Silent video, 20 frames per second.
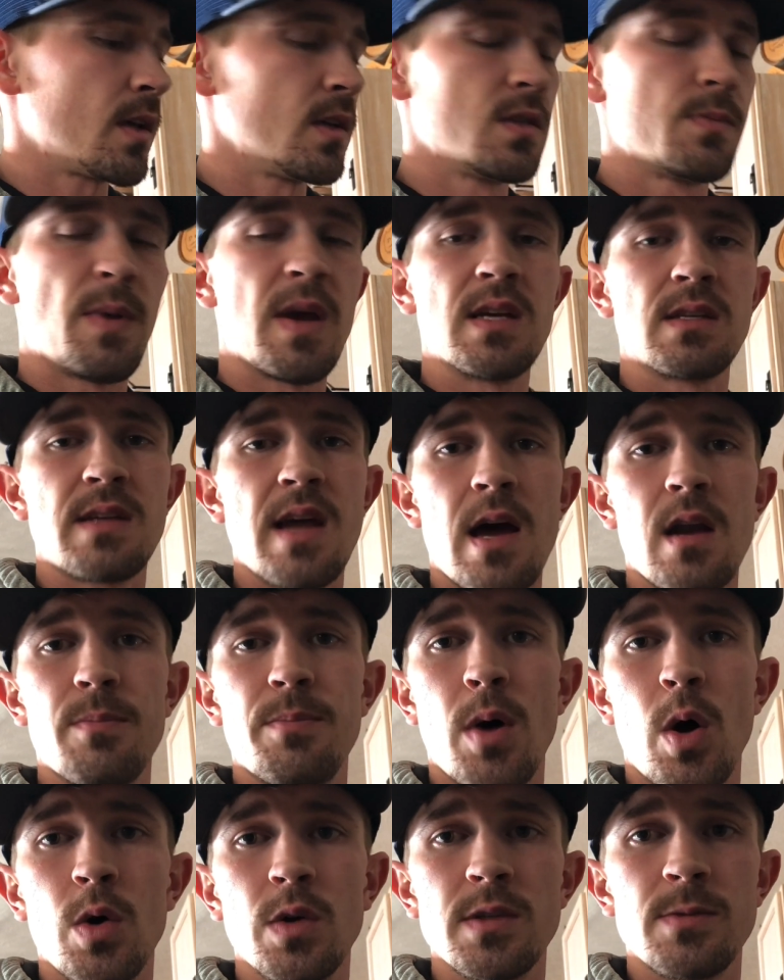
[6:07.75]
is based out of
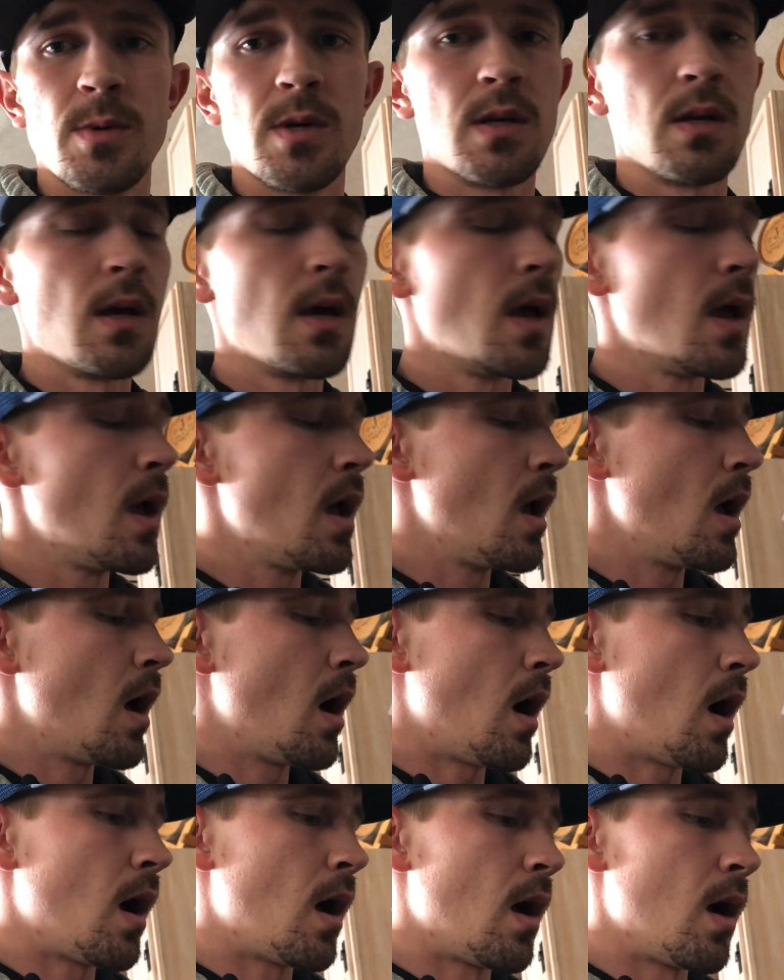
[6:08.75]
Bozeman.
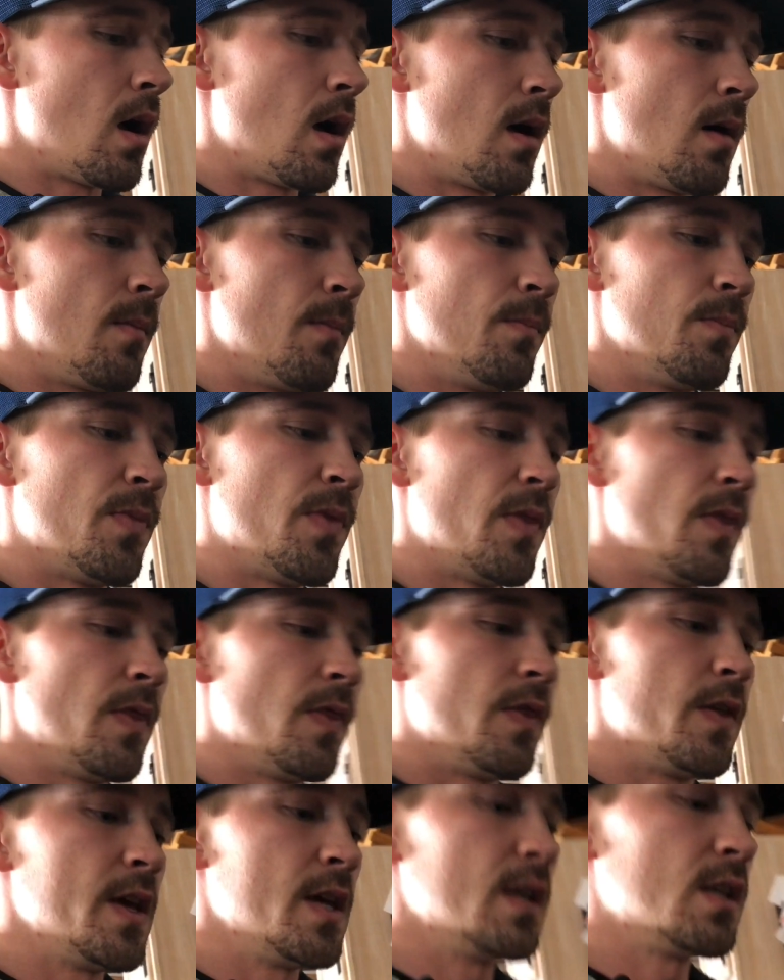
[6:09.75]

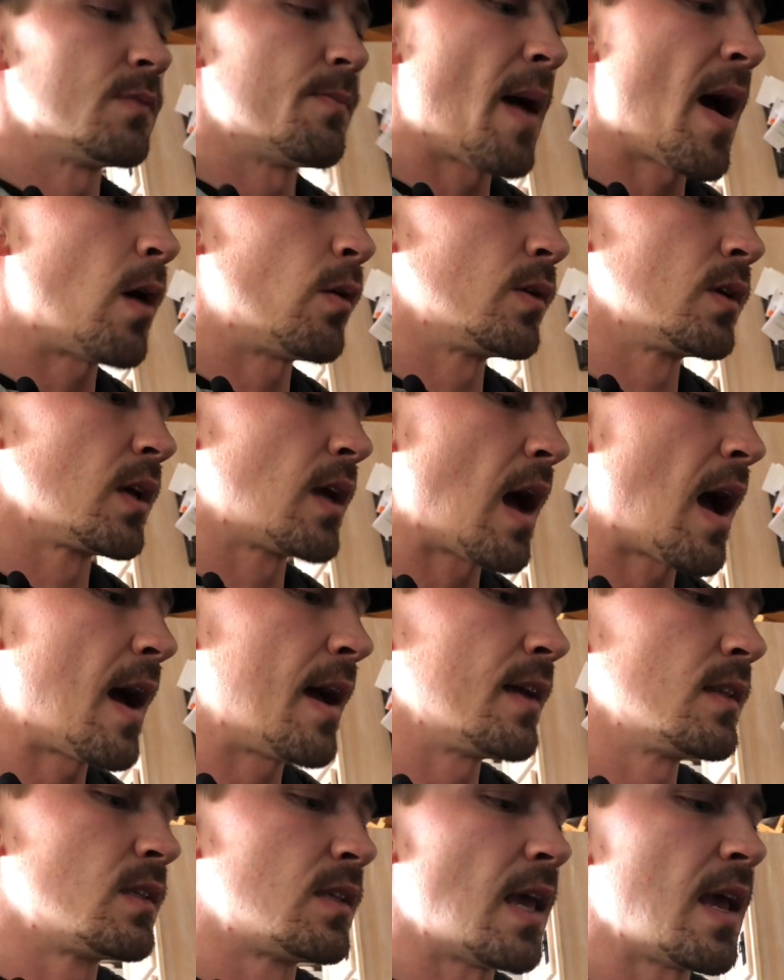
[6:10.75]
These Mountain
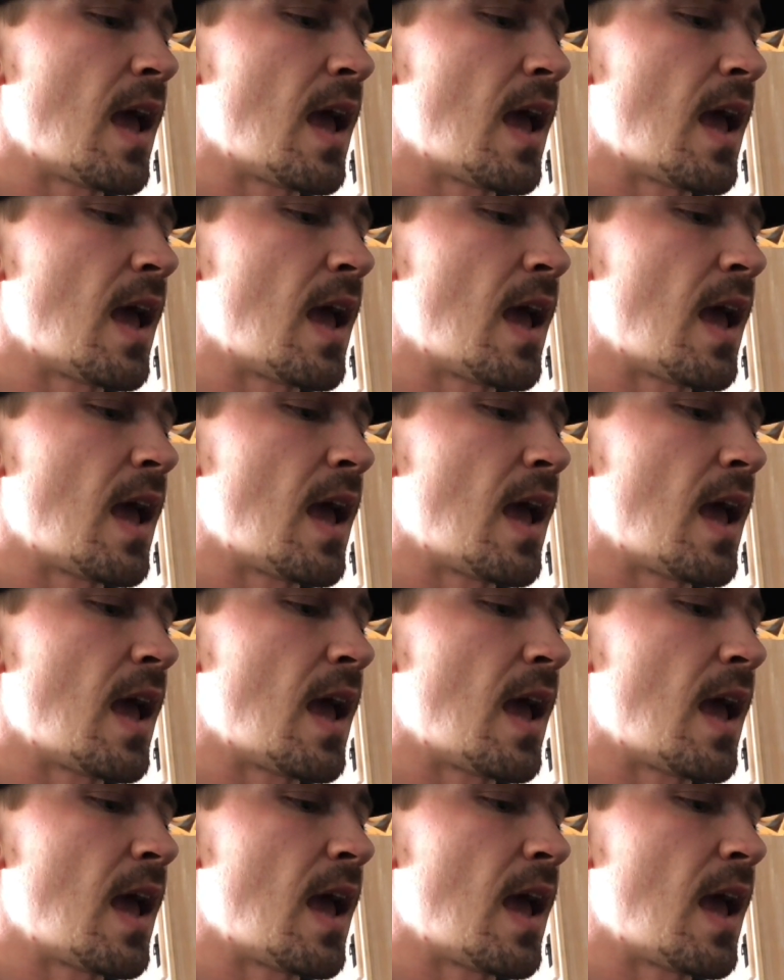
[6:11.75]
Guides, they